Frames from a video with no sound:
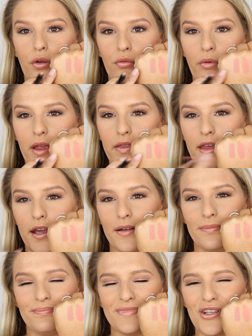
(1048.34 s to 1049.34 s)
Right
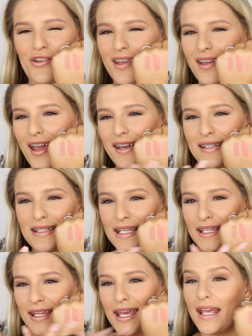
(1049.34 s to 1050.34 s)
there. So you can kind of
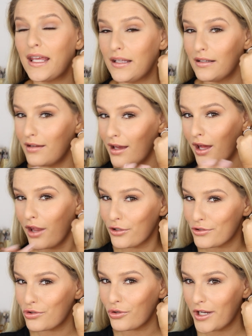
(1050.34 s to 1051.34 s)
see like a
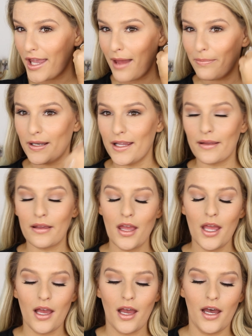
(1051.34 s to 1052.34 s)
color story happening.
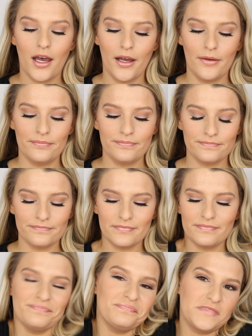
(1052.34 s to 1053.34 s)
Um,
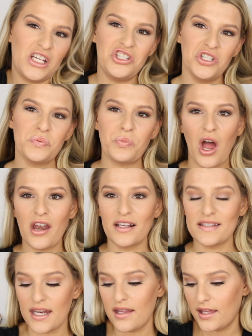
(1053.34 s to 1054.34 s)
it's just
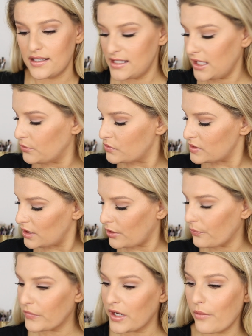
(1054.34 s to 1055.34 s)
products that I like to use, you know,
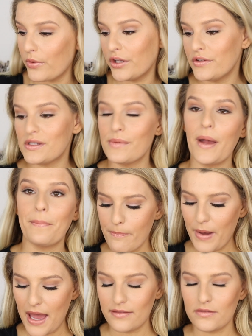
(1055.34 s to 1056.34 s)
and I want to use them up.
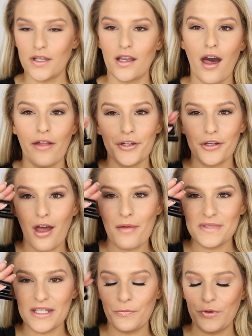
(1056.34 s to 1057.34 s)
But the color
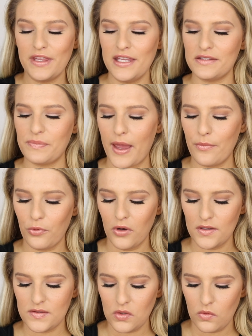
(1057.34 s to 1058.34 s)
comes in with these bad
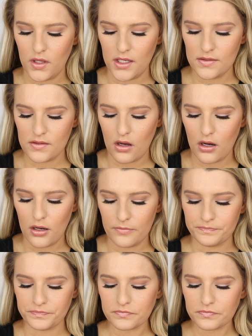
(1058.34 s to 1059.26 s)
boys. So these are